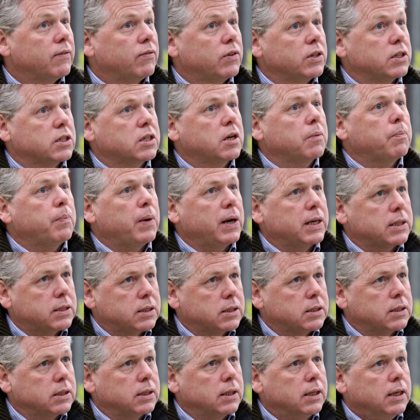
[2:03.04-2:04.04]
have this
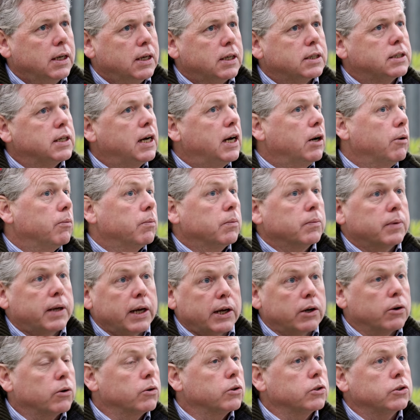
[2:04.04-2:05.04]
capacity to help them
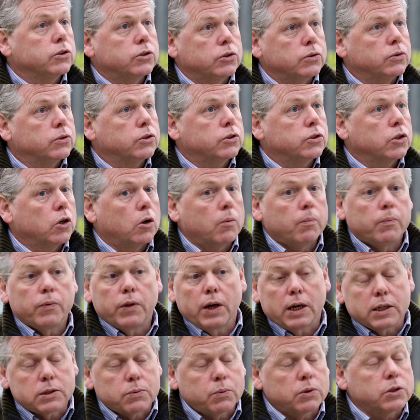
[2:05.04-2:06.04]
get on and do the job.
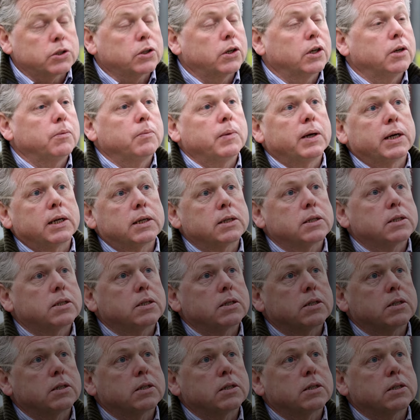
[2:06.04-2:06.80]
That's what's going to make it